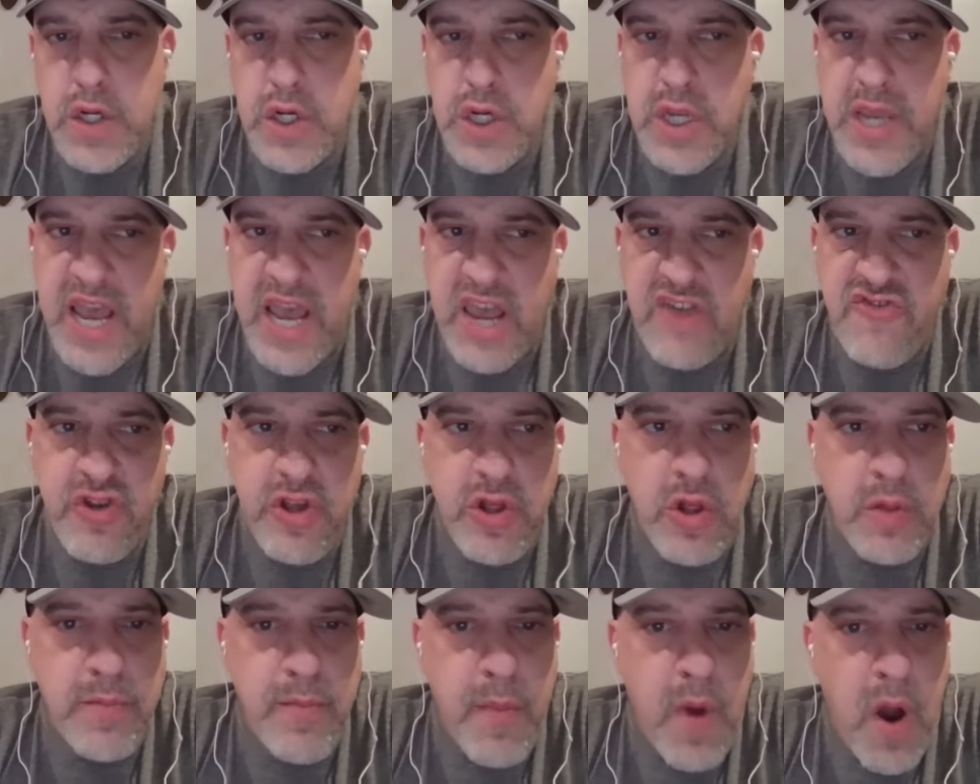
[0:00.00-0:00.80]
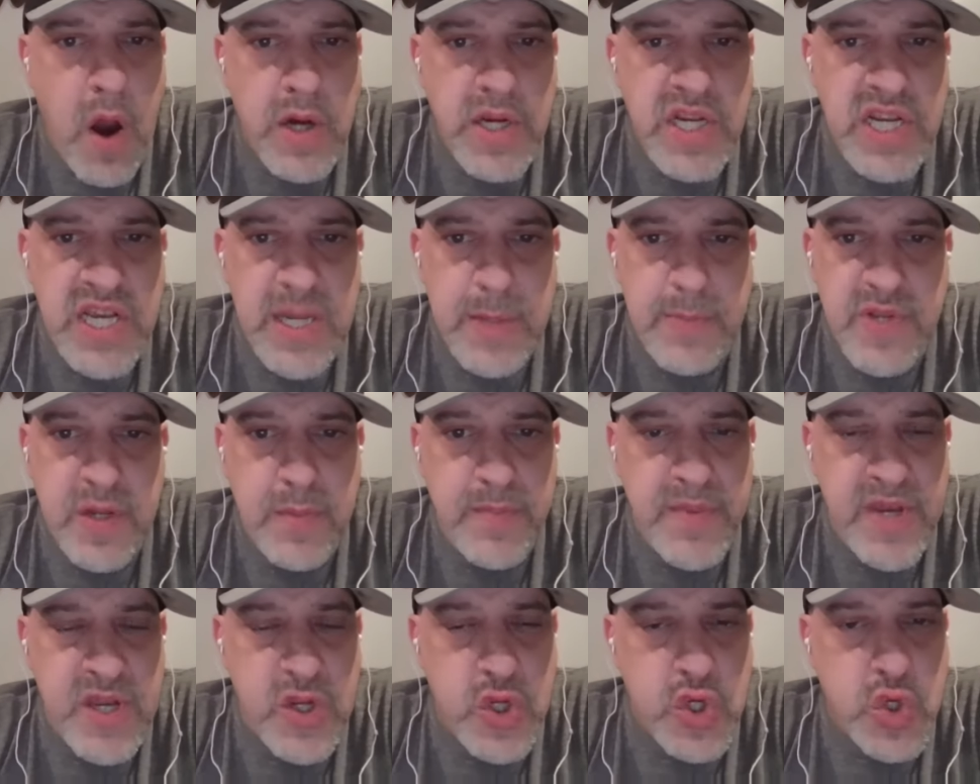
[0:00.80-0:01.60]
Kendrick Lamar seems to
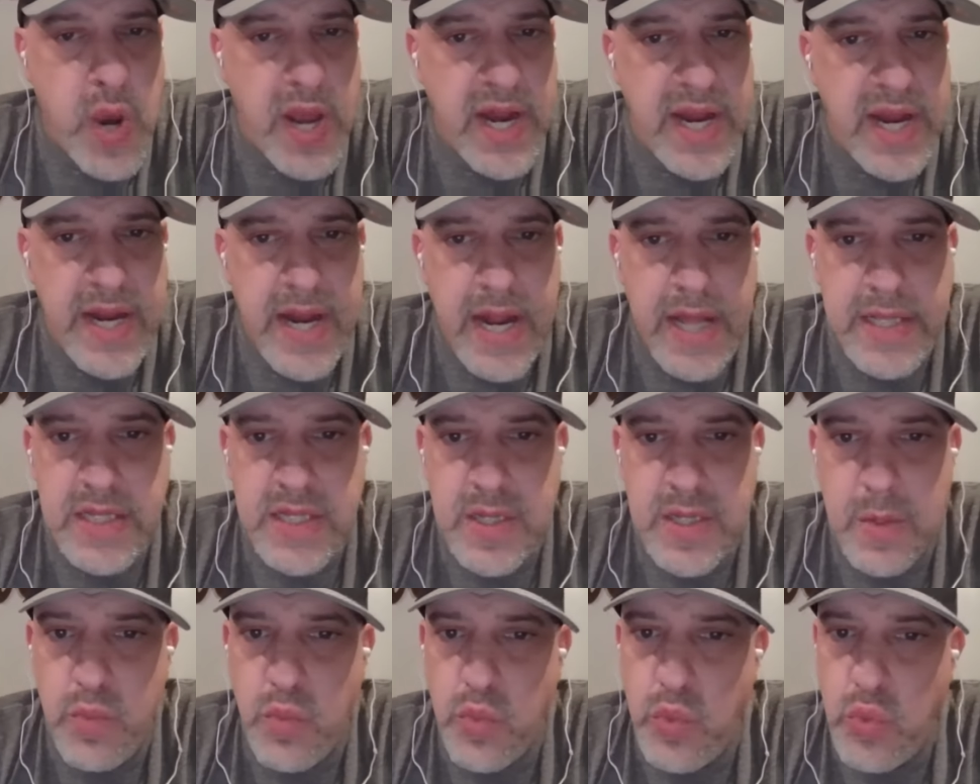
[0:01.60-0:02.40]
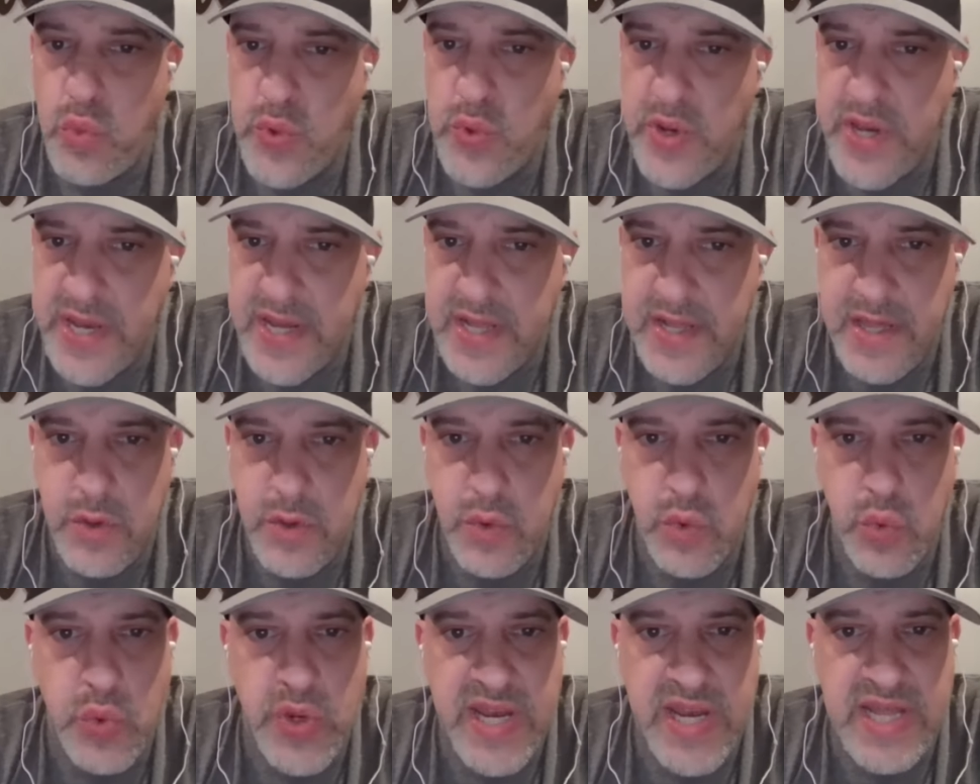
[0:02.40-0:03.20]
be treading on some really
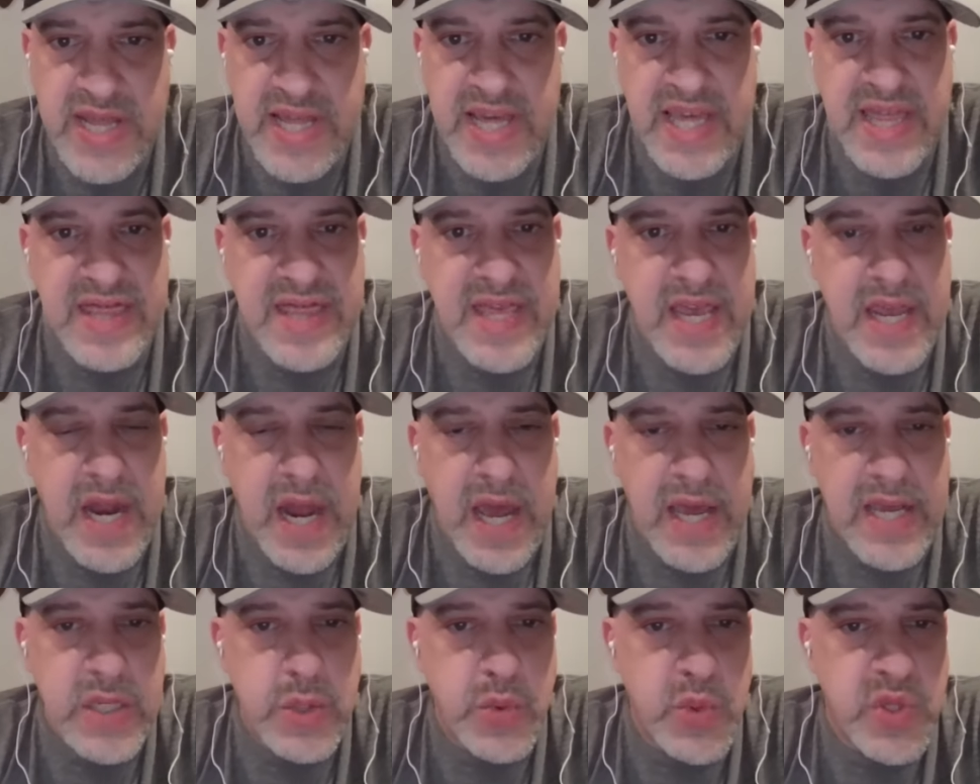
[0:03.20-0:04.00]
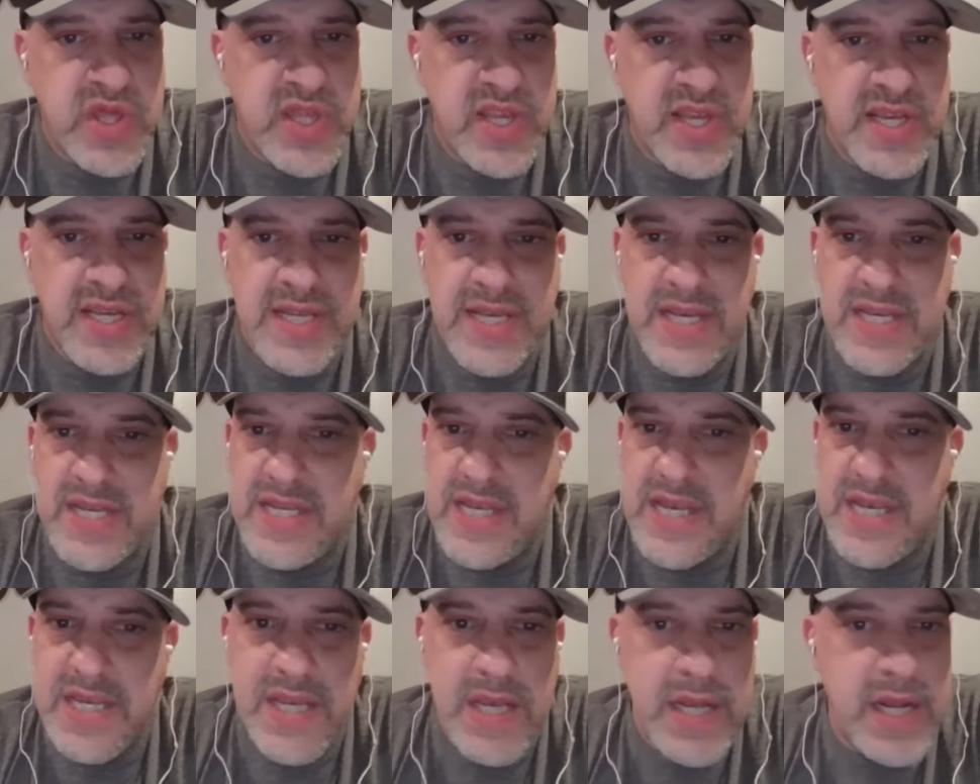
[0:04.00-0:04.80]
really thin ice with this. This
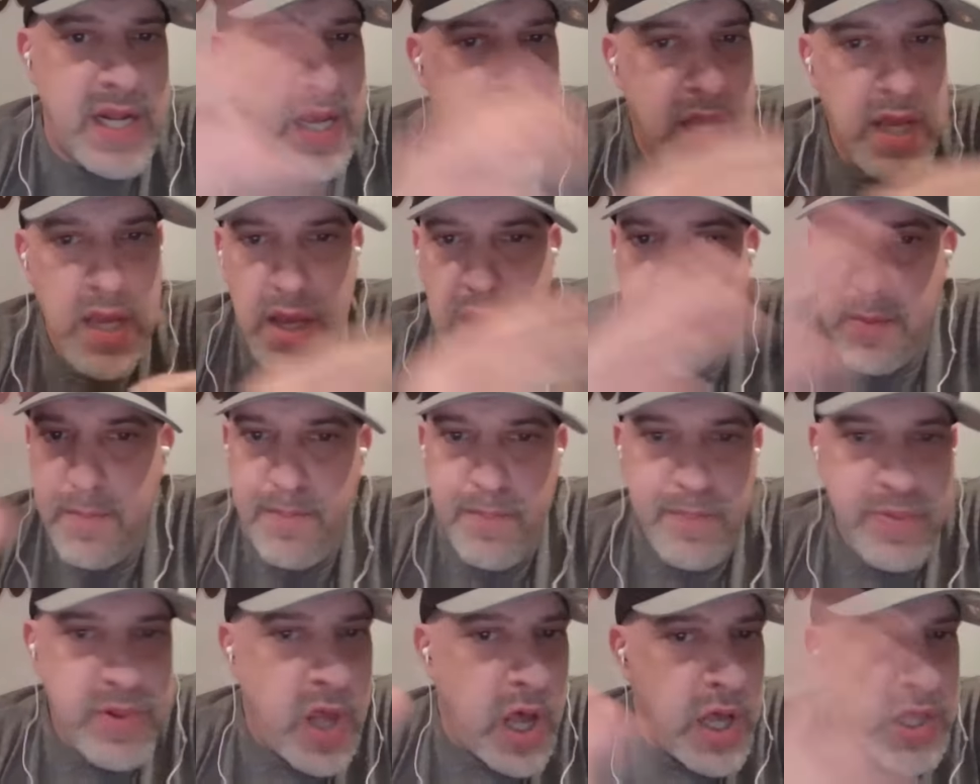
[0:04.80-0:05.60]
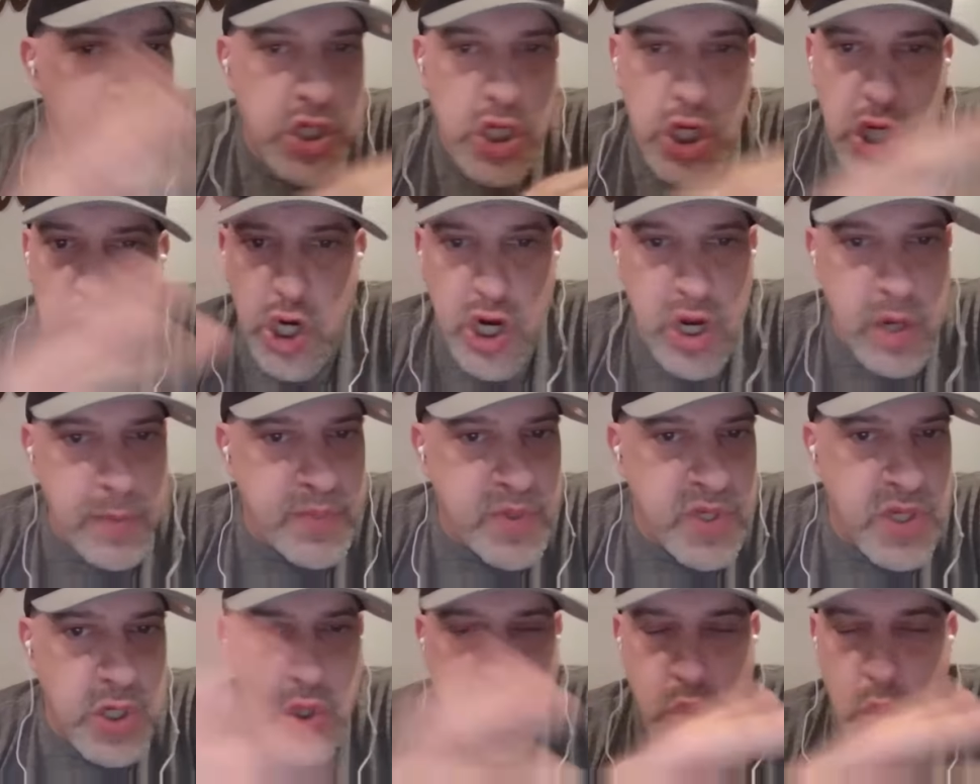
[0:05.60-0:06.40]
isn't Bloods
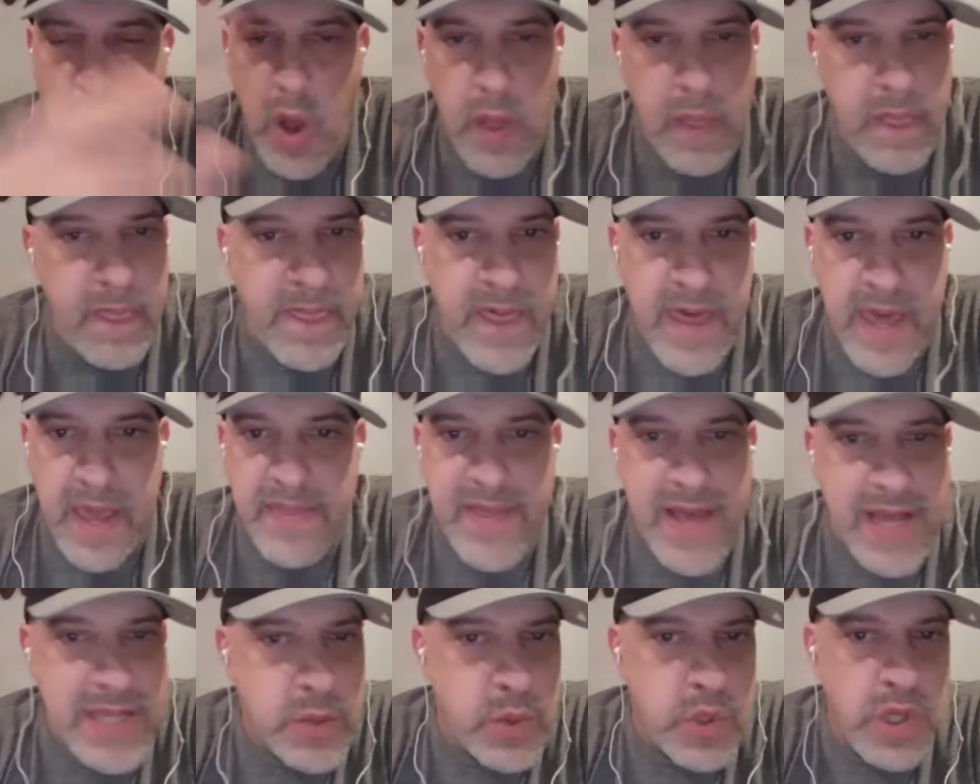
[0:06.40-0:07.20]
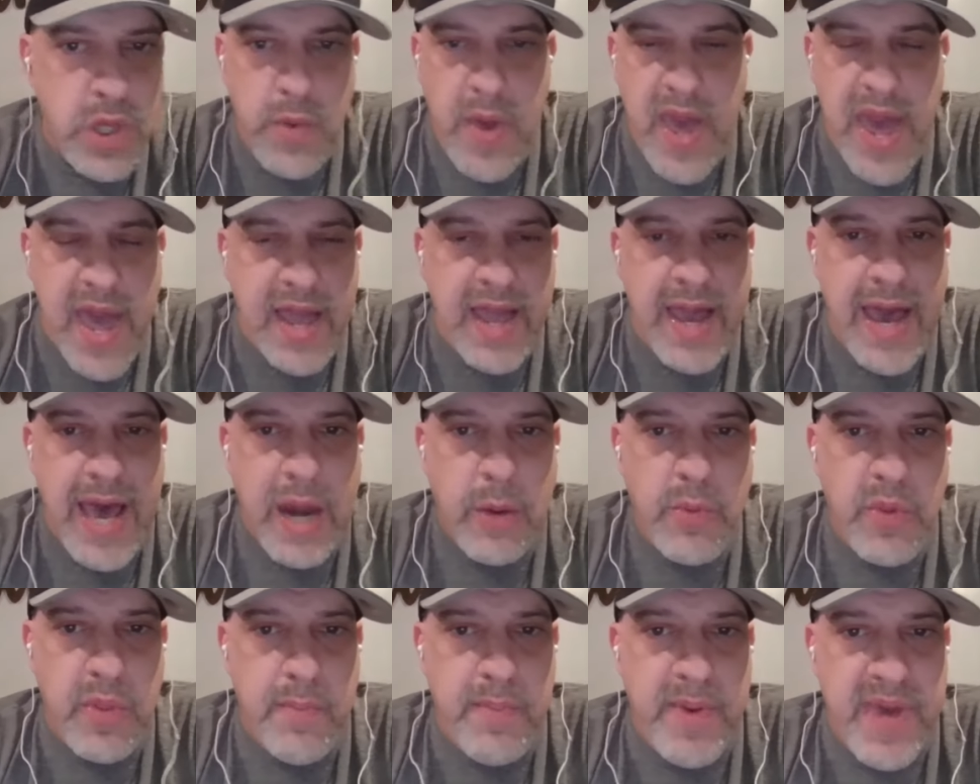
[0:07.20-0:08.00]
Crips is one thing. That's what you had kind
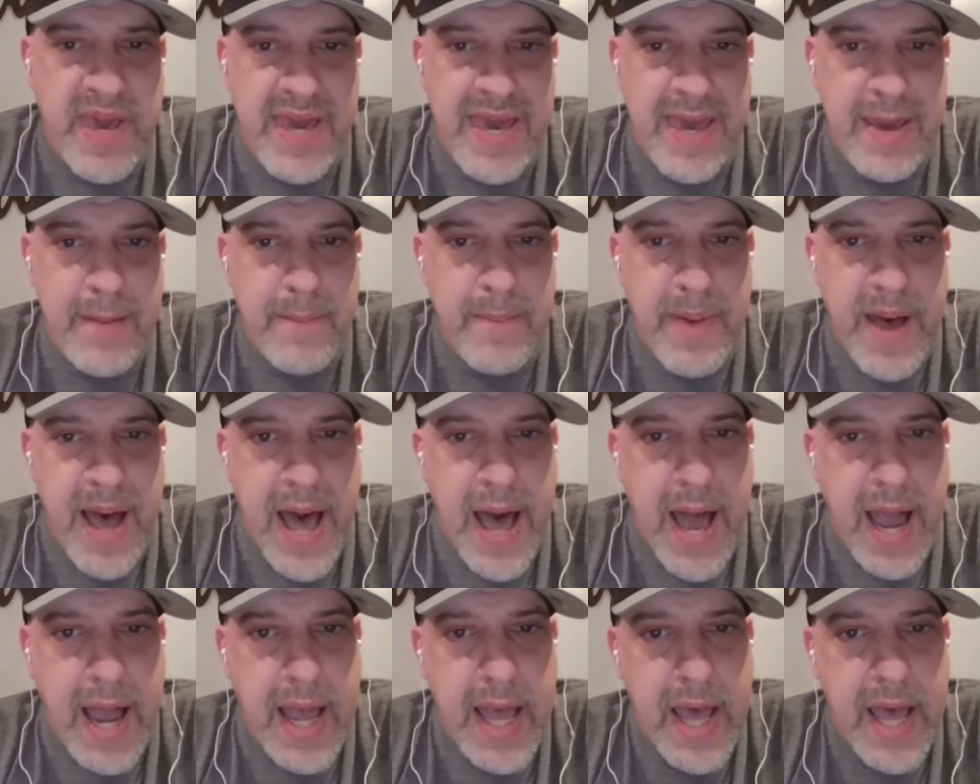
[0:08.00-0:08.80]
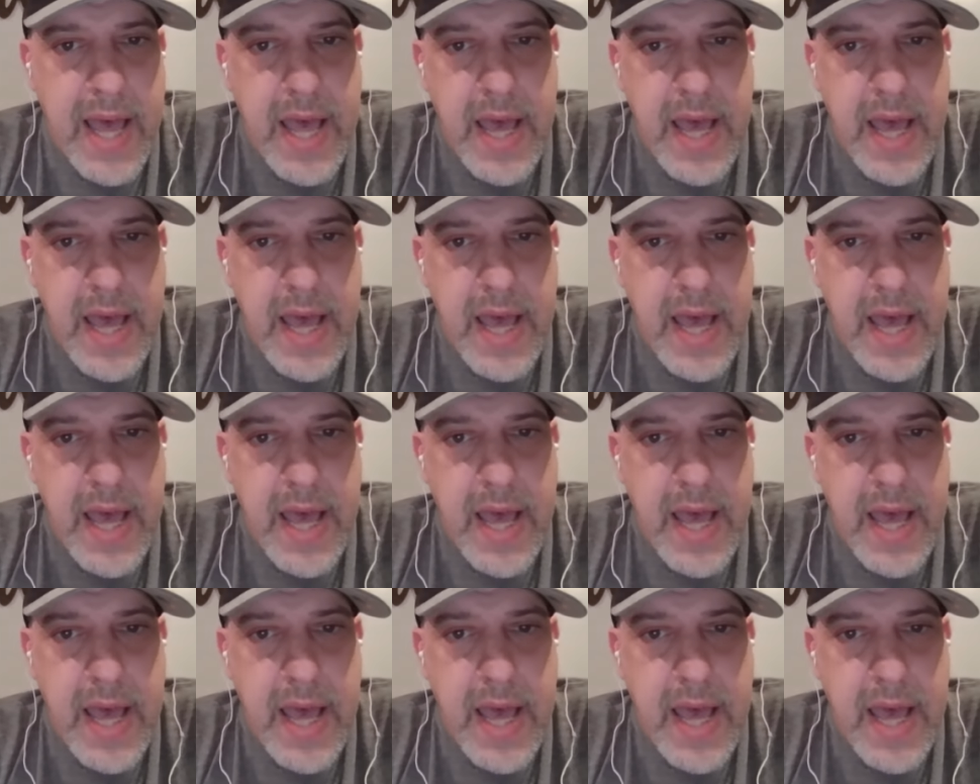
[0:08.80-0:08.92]
of with Biggie and Pac.